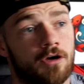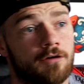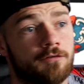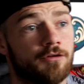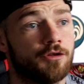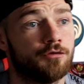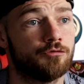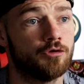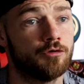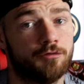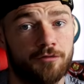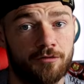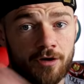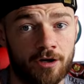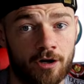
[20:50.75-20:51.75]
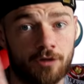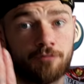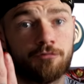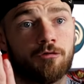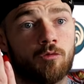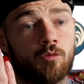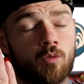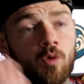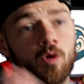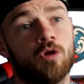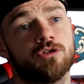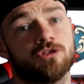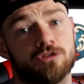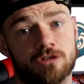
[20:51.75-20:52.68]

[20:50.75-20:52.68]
for the roof and on the front walls,